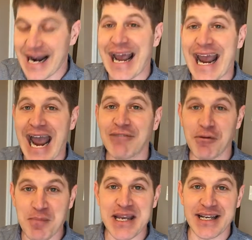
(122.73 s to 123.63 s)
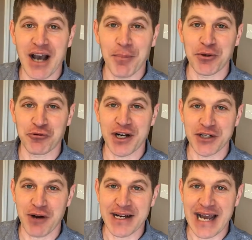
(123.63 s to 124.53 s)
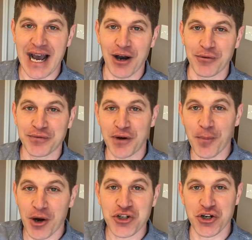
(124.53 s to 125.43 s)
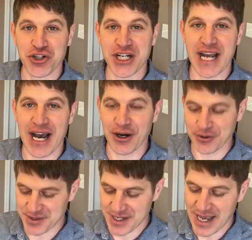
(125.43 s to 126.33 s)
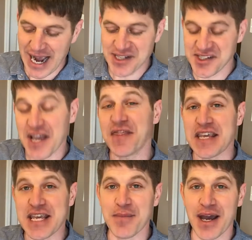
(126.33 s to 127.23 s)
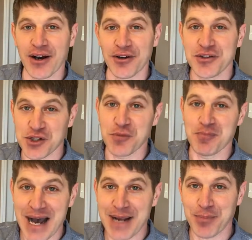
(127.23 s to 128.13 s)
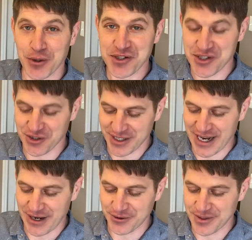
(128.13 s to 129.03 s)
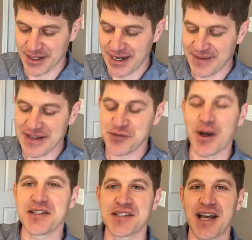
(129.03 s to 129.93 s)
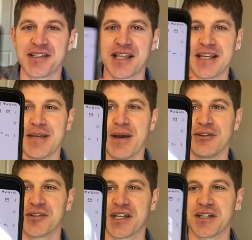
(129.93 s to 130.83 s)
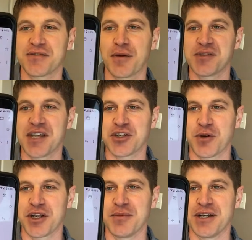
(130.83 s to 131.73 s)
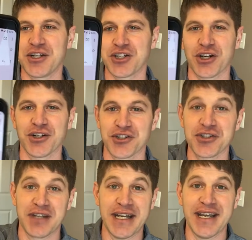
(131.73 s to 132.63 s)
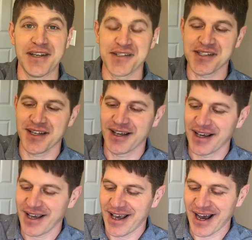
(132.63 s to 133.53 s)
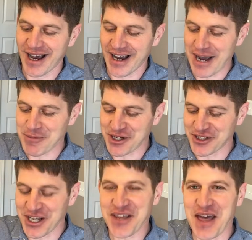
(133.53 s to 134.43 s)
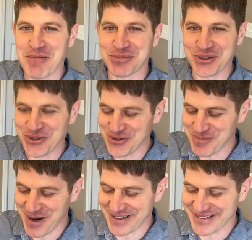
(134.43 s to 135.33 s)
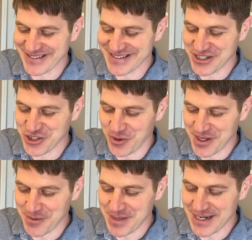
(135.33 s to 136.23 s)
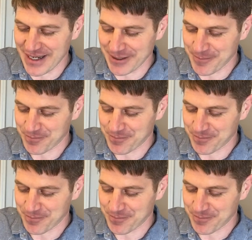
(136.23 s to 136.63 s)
I have a meeting up and running right now from our church account. I sent the email to my personal account, and that's why it says the email looks like it's from Sanctuary Community Church. It is. I'm going to click that blue button to join the meeting.